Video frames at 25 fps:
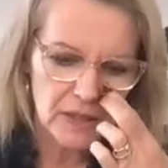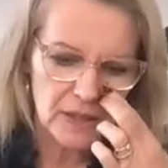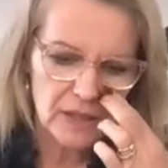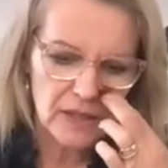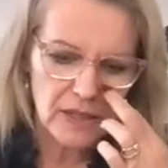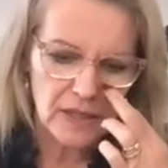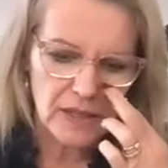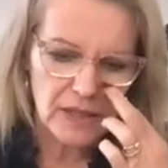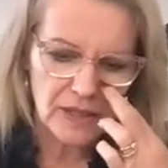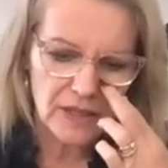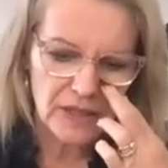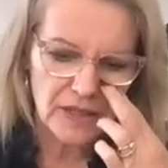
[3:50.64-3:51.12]

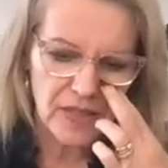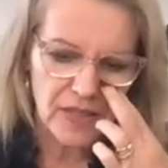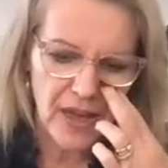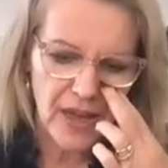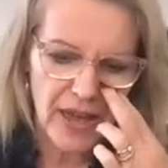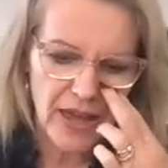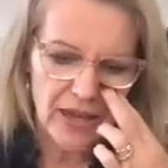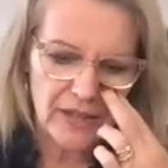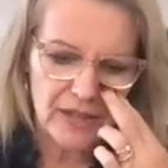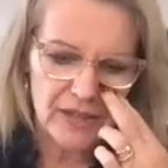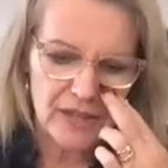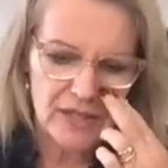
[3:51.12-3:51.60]
is
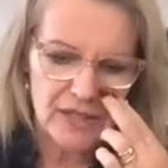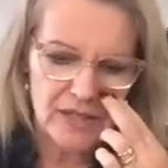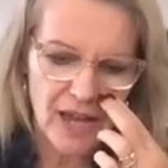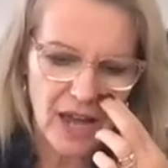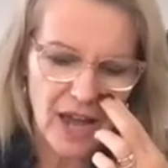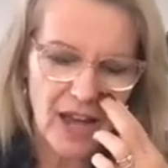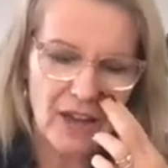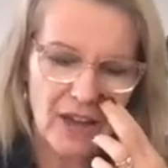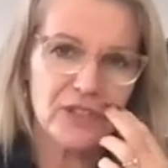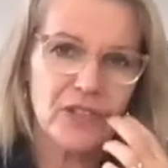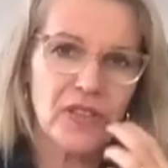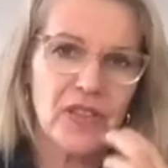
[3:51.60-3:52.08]
that
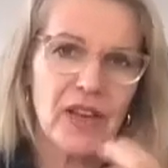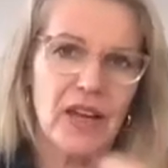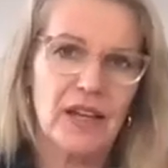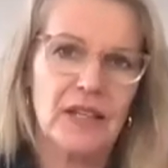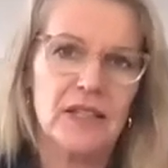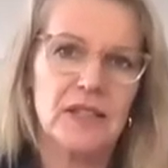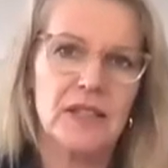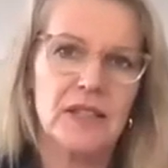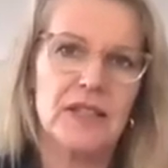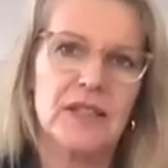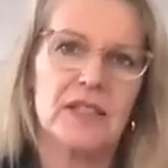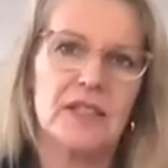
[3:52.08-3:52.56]
after that
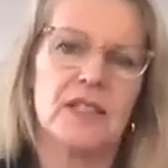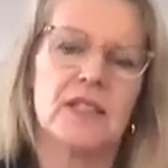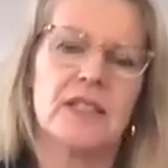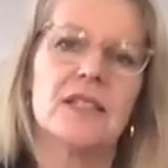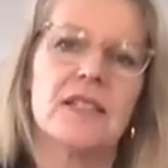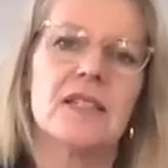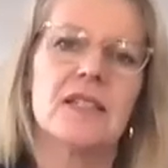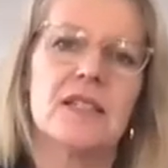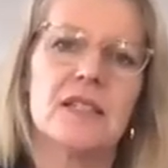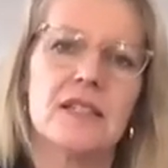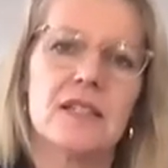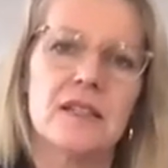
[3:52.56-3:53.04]

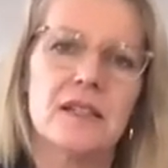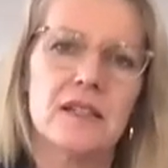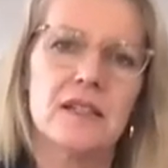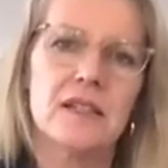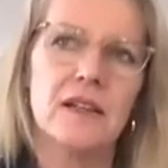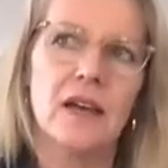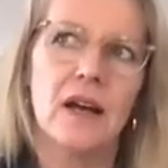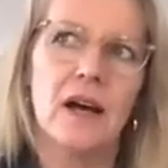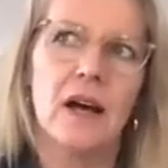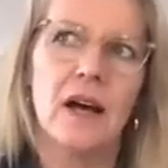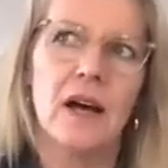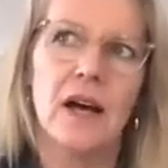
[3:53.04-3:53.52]
incident,
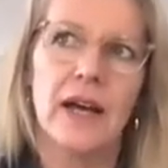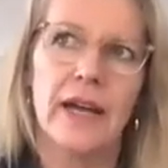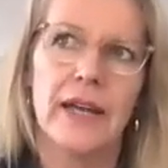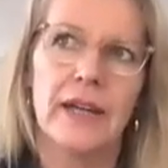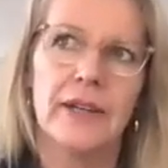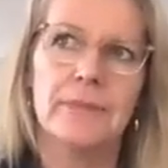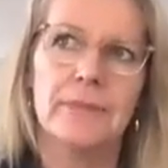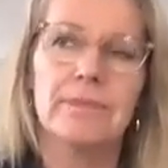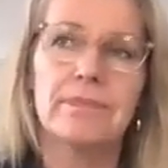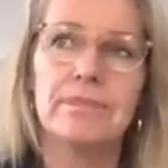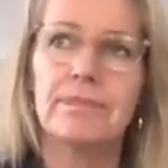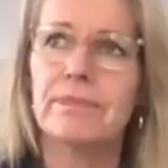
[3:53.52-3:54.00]

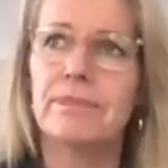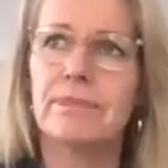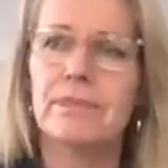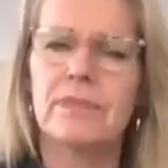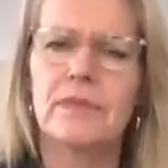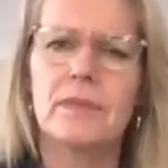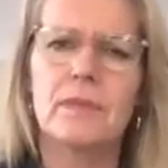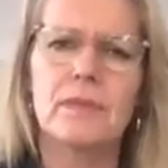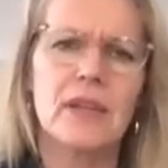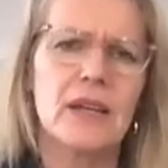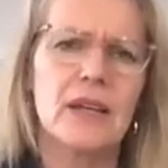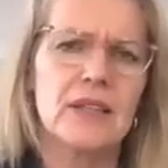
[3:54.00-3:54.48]
I
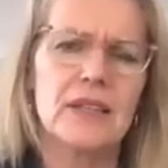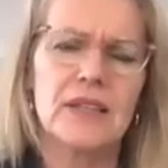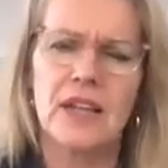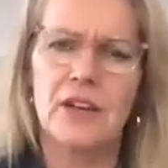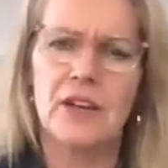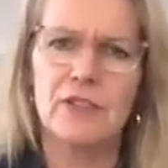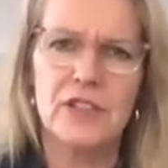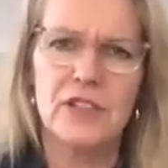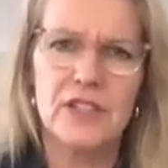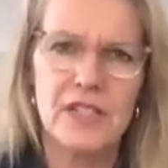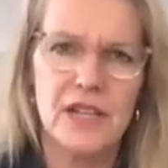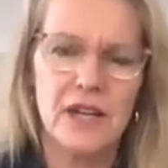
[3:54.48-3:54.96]

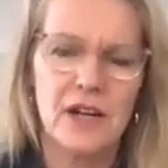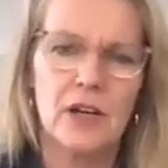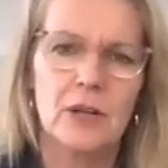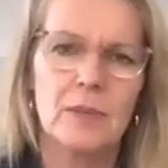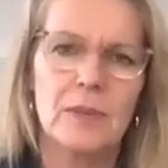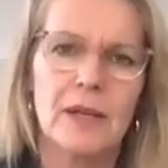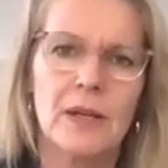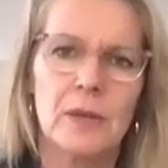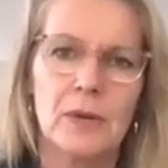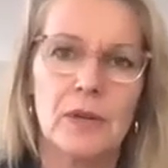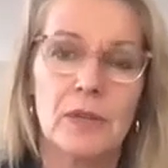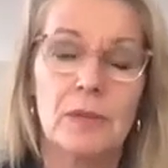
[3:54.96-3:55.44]
suffered
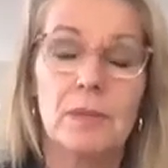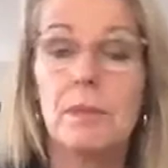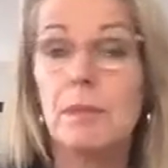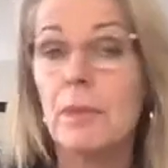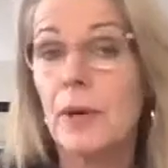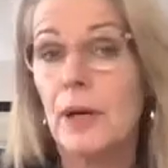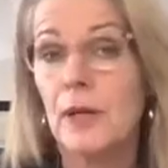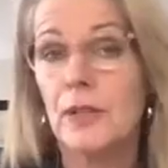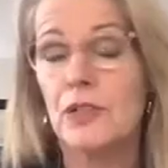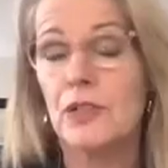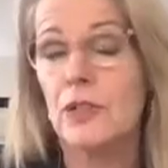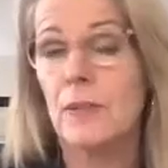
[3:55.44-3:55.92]
terribly with
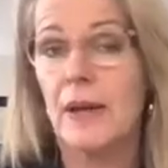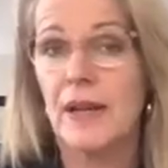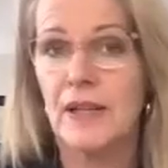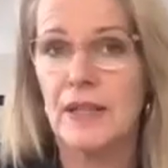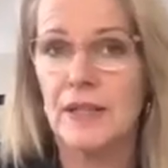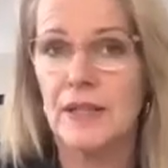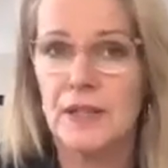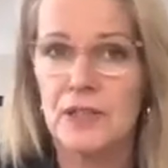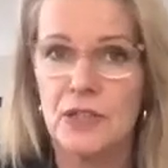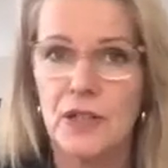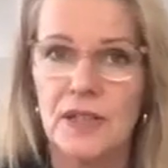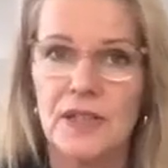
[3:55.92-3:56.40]
post-traumatic
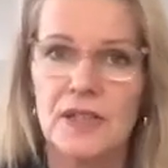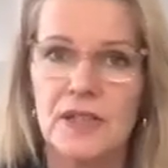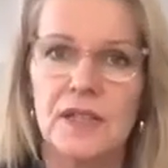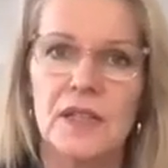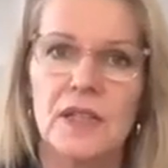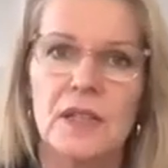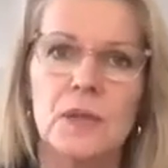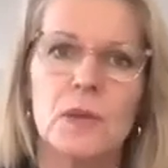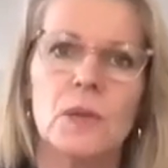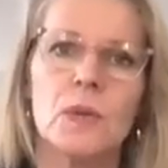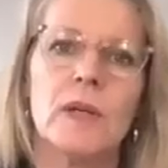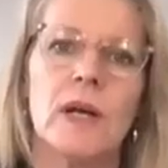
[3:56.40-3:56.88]
stress
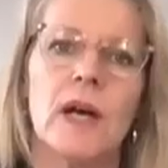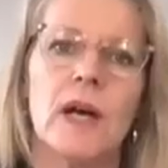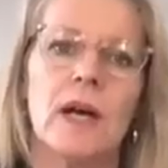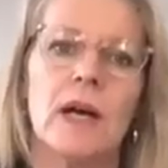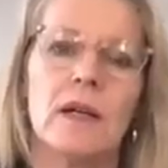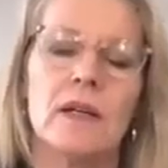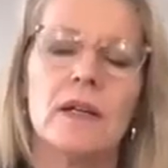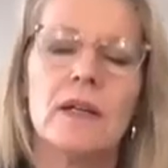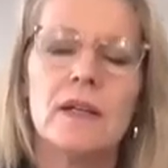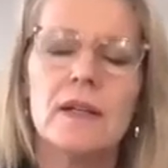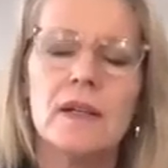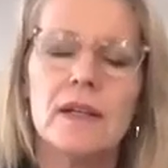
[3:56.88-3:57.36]

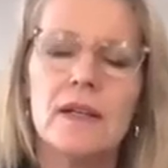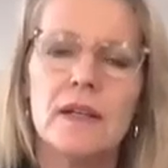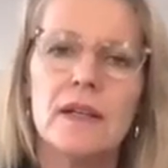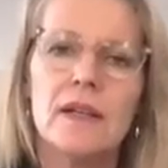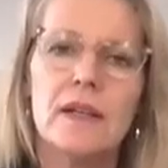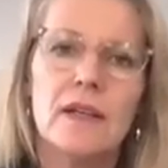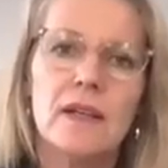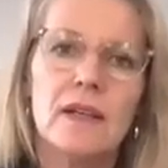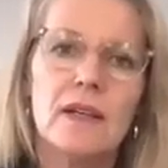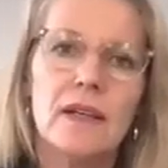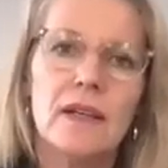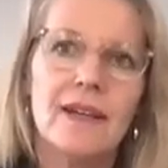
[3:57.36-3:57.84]
disorder,
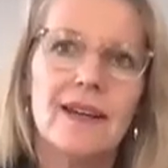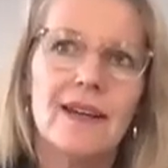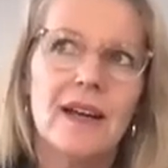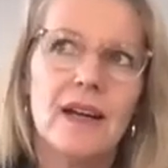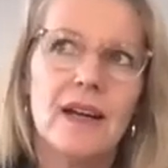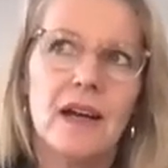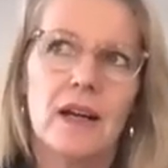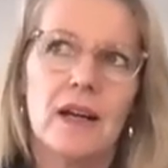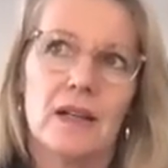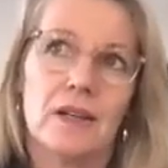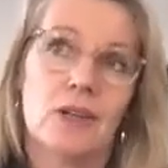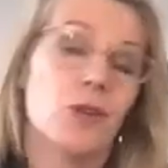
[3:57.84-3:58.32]

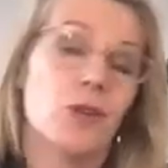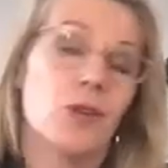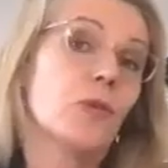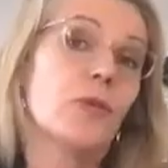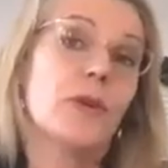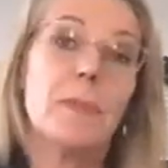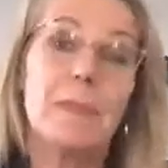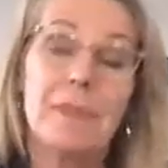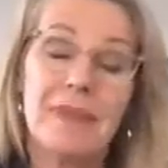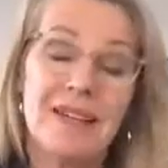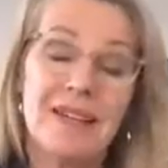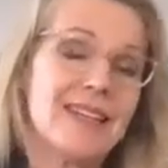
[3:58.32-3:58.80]

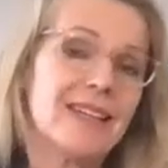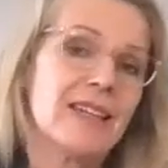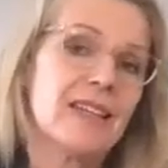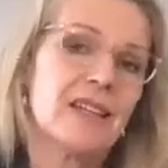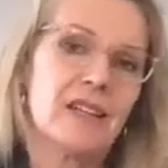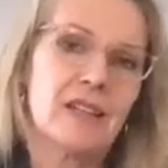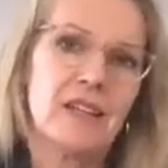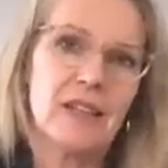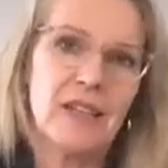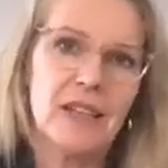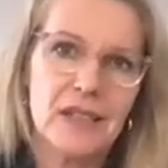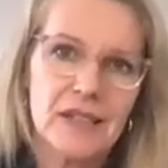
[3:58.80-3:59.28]

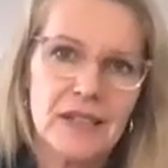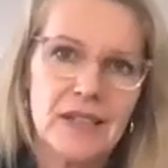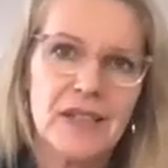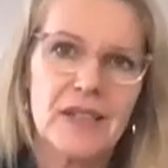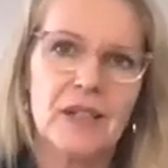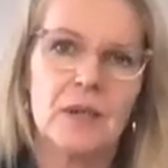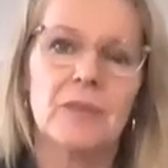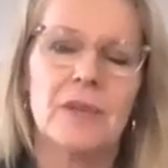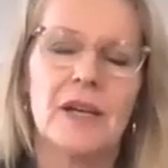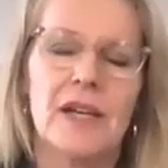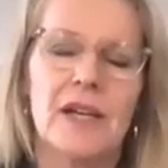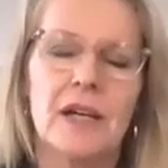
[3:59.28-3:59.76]
crippling
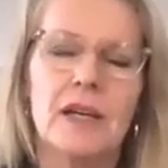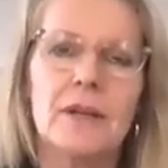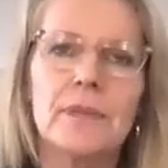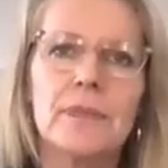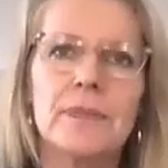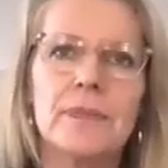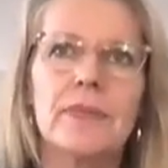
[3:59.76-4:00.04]
insomnia,